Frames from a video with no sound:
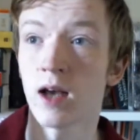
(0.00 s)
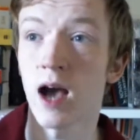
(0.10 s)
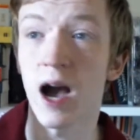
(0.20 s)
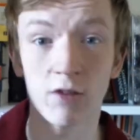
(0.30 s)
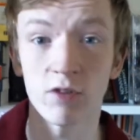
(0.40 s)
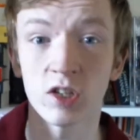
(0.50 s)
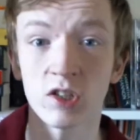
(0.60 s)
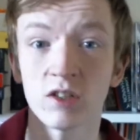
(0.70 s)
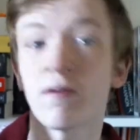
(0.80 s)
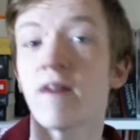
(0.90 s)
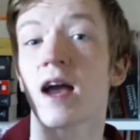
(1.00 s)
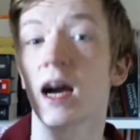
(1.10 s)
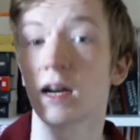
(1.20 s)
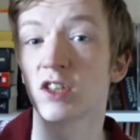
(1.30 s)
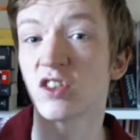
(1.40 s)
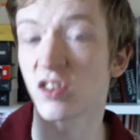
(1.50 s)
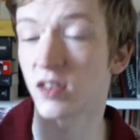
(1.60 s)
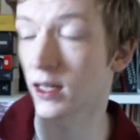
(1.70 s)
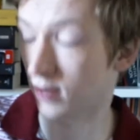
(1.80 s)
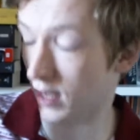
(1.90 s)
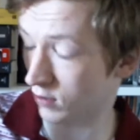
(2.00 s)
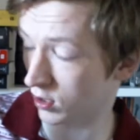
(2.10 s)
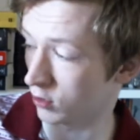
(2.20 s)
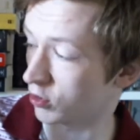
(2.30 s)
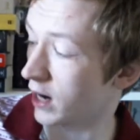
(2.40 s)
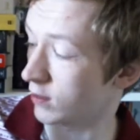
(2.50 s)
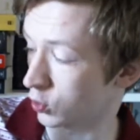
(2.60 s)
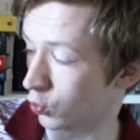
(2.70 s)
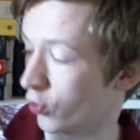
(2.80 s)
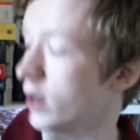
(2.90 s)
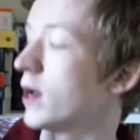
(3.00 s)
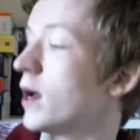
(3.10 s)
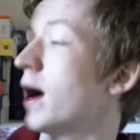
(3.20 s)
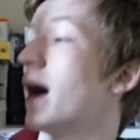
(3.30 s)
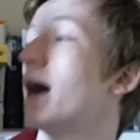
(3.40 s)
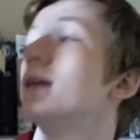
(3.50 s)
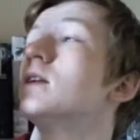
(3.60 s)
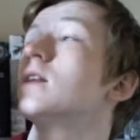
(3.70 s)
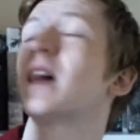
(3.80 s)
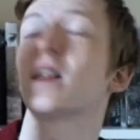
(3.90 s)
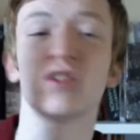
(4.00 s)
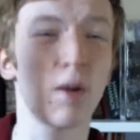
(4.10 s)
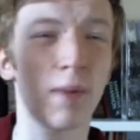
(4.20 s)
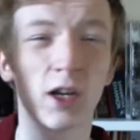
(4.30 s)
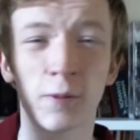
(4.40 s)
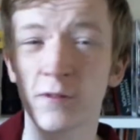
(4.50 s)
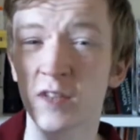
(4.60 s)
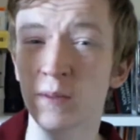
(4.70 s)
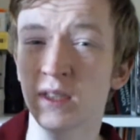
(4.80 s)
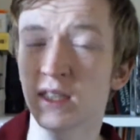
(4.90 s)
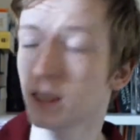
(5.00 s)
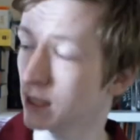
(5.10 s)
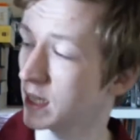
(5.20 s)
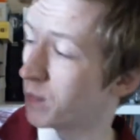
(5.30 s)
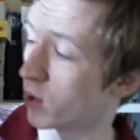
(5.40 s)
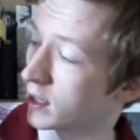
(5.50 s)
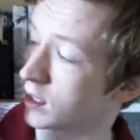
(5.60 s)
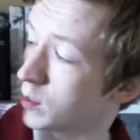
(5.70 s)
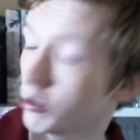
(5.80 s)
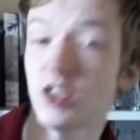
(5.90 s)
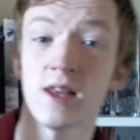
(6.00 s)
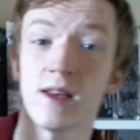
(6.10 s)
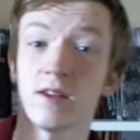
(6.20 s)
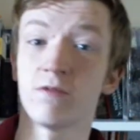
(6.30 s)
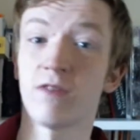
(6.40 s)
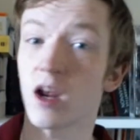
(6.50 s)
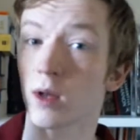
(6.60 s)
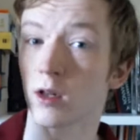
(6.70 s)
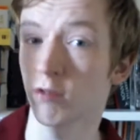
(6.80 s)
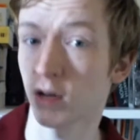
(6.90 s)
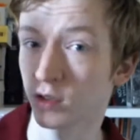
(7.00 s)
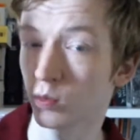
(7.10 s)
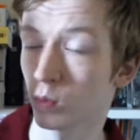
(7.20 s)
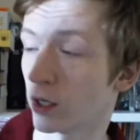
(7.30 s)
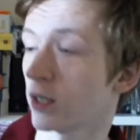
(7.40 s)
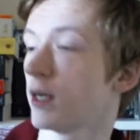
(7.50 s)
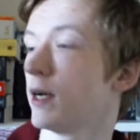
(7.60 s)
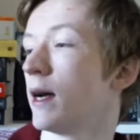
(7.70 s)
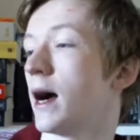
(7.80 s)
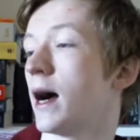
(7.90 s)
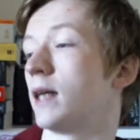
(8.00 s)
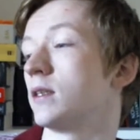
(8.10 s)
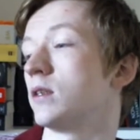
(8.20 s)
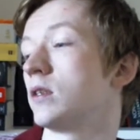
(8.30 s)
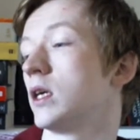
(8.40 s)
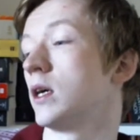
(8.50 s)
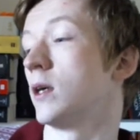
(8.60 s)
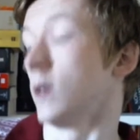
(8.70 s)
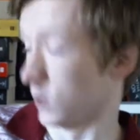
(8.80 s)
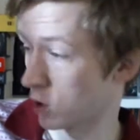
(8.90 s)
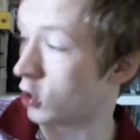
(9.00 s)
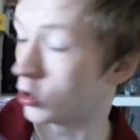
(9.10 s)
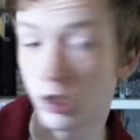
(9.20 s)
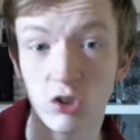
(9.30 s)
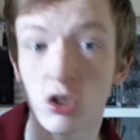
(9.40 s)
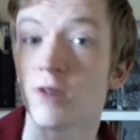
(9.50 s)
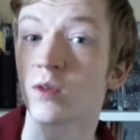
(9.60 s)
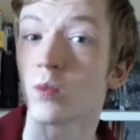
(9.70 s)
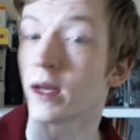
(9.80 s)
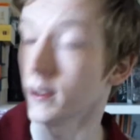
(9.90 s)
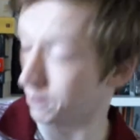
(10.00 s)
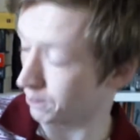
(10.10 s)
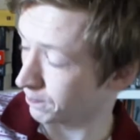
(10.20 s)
Irish. It's very Irish in style. It's Irish literature, Irish author. And that's not my cup of tea particularly, but I can appreciate that it's very well crafted work and a deserving winner.